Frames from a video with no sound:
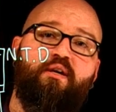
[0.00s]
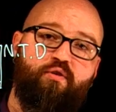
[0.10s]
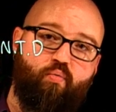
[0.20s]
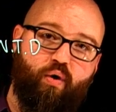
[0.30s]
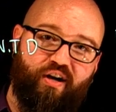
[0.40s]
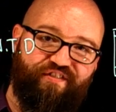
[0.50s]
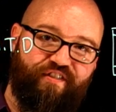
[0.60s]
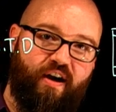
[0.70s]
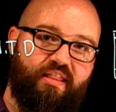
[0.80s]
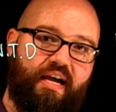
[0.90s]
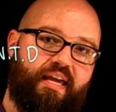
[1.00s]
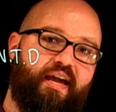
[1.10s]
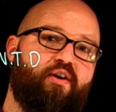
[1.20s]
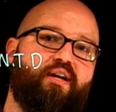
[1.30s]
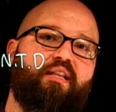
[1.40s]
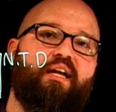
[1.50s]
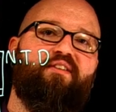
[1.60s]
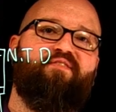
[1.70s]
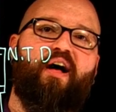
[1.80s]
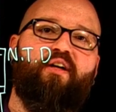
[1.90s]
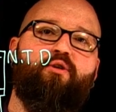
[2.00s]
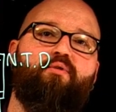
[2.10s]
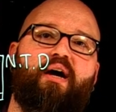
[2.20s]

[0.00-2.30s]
We're going to find that calculated value,